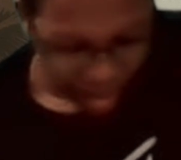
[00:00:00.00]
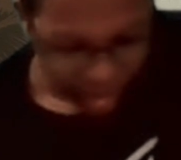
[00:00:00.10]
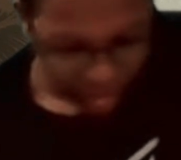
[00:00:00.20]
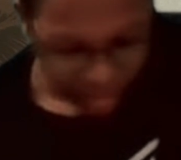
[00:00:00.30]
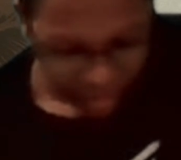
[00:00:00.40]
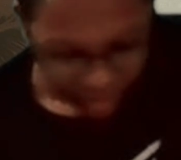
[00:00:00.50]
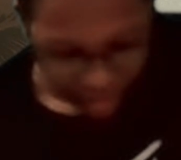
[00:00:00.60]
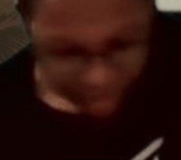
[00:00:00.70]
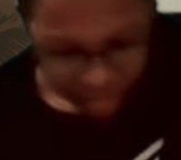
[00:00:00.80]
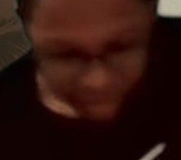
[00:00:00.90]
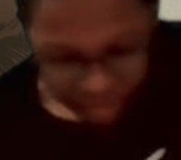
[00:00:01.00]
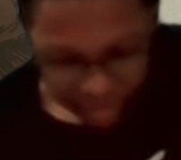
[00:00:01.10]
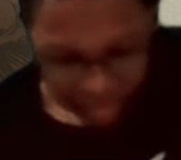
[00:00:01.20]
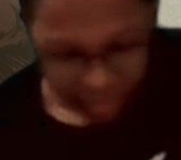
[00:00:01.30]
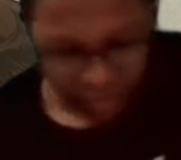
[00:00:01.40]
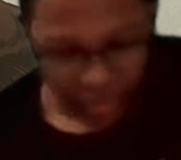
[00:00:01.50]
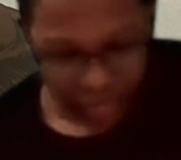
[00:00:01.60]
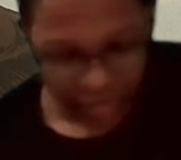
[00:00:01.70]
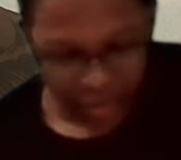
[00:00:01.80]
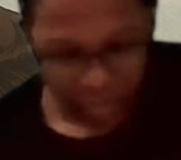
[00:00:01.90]
I didn't think
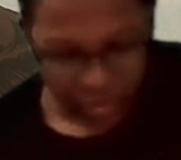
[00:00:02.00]
it